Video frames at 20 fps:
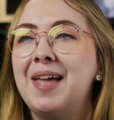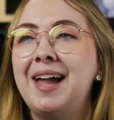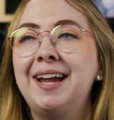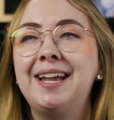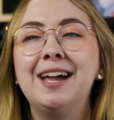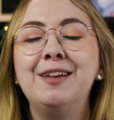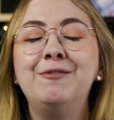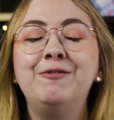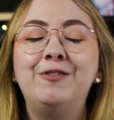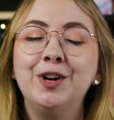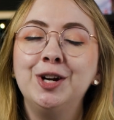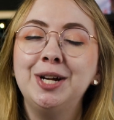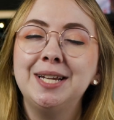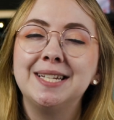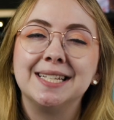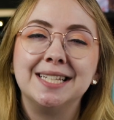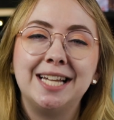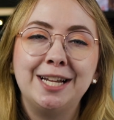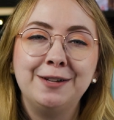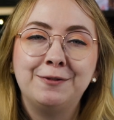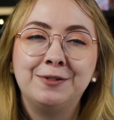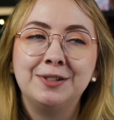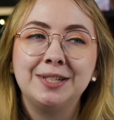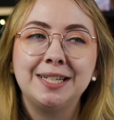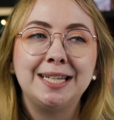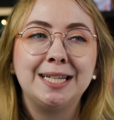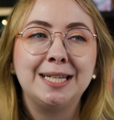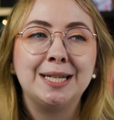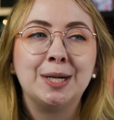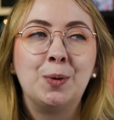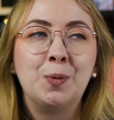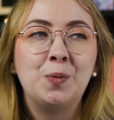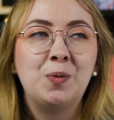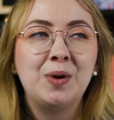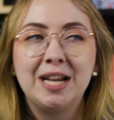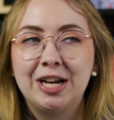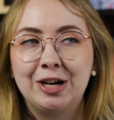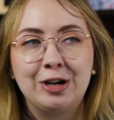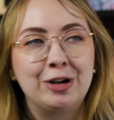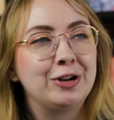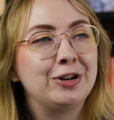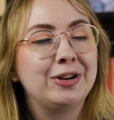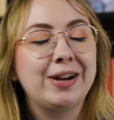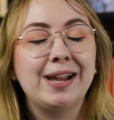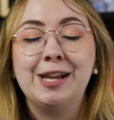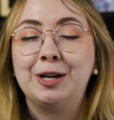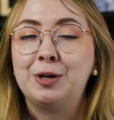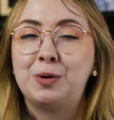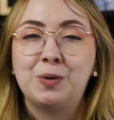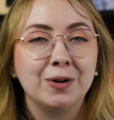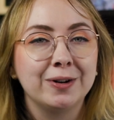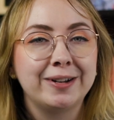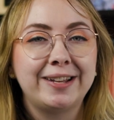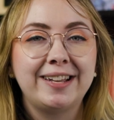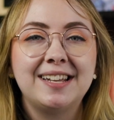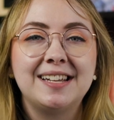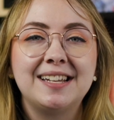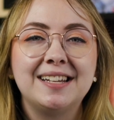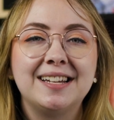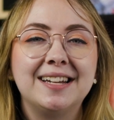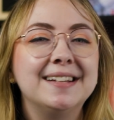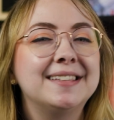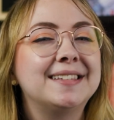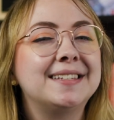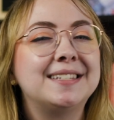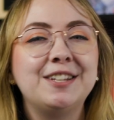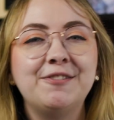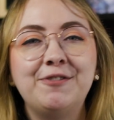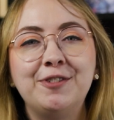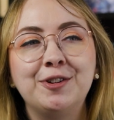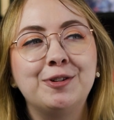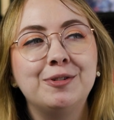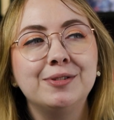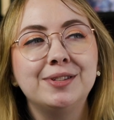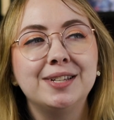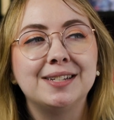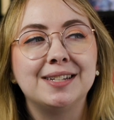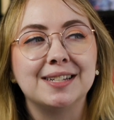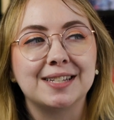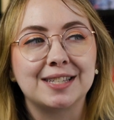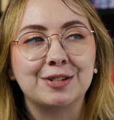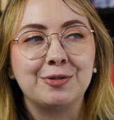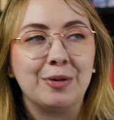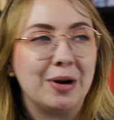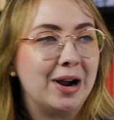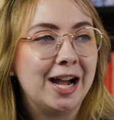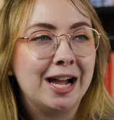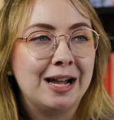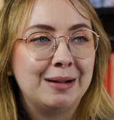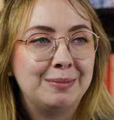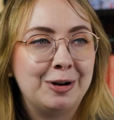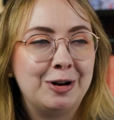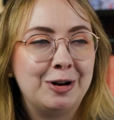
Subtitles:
Again, very delightfully weird and quirky. It's difficult to describe